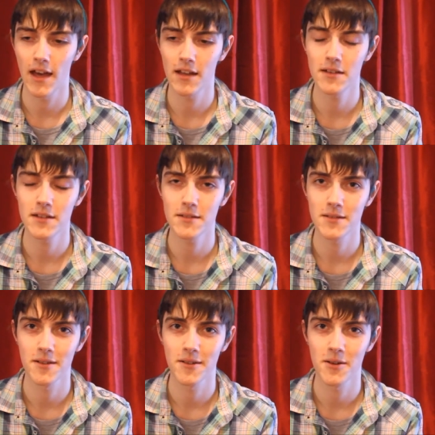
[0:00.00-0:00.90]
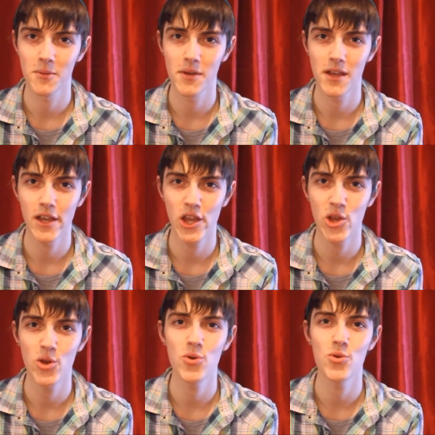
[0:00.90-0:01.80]
And it's going to be
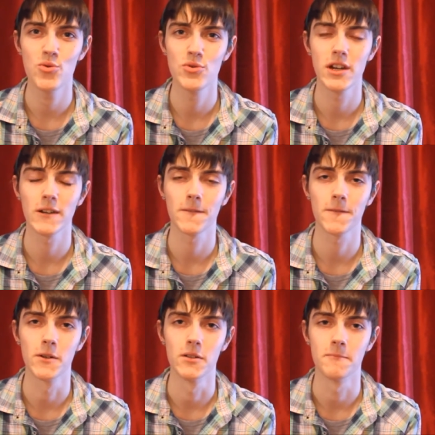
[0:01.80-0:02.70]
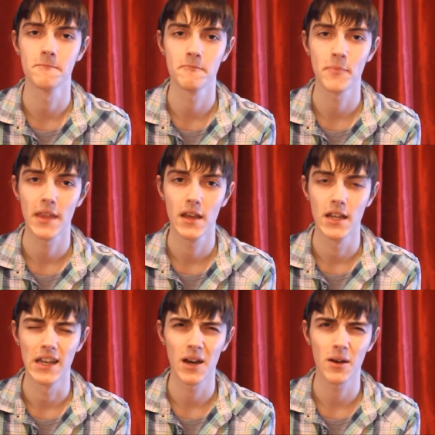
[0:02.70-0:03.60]
huge and fun.
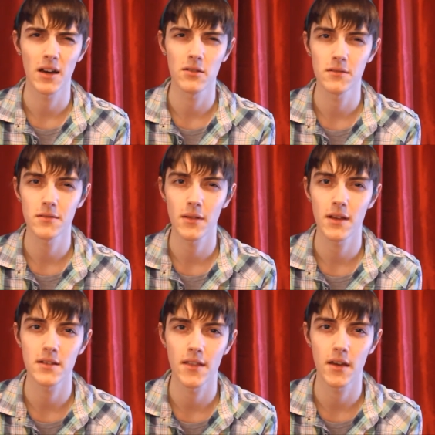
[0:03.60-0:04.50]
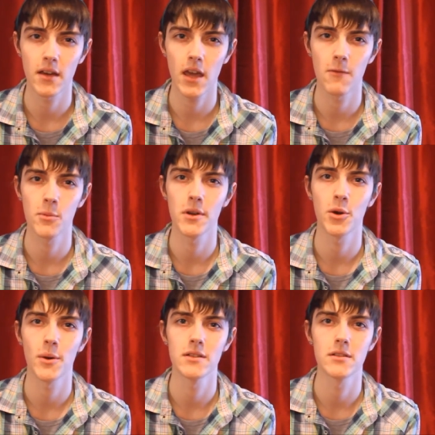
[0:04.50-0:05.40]
Now, I'd also like to thank everybody
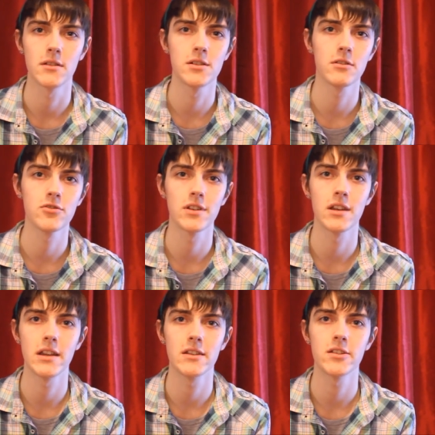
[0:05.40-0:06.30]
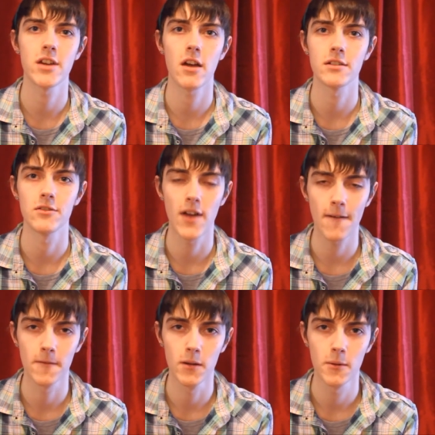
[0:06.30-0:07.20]
who entered the Children in Need charity
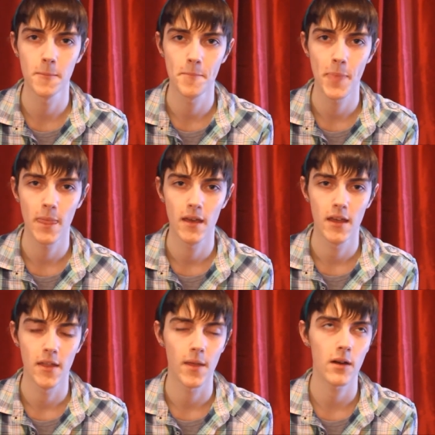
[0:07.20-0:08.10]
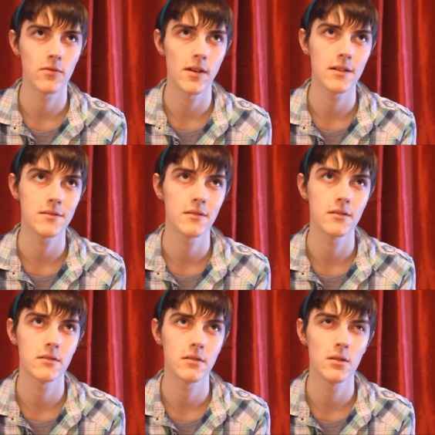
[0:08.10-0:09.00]
raffle. That raised
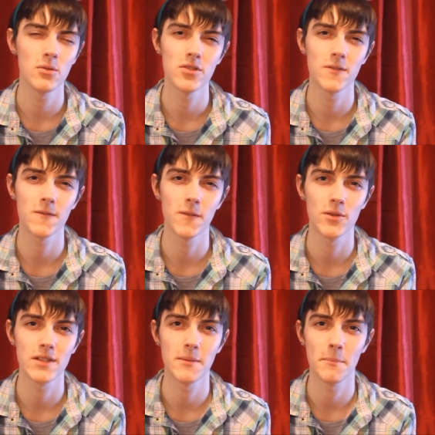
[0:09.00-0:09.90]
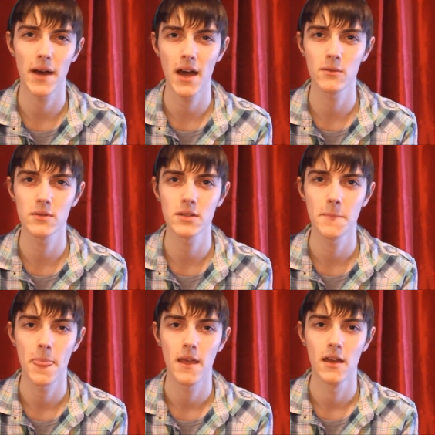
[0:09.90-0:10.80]
£214,
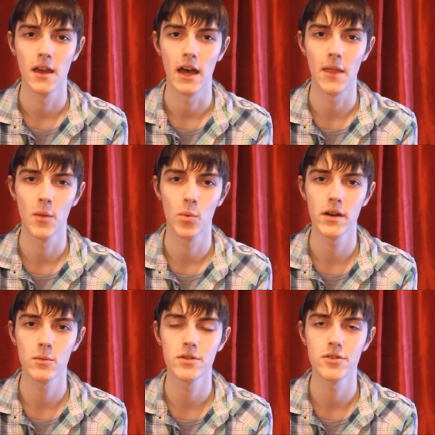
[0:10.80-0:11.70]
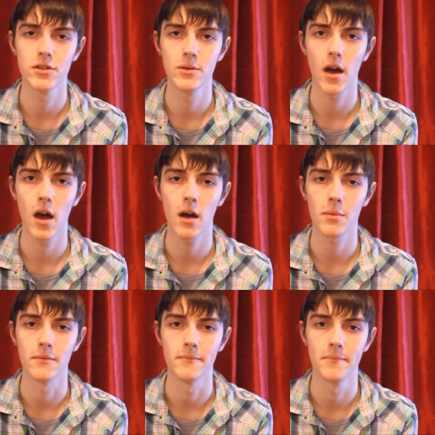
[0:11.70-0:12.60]
and the winner was Jude
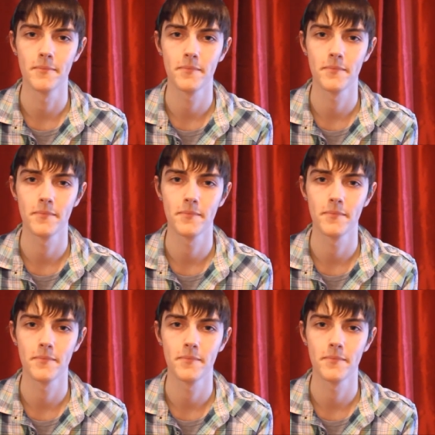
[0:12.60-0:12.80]
Harpham.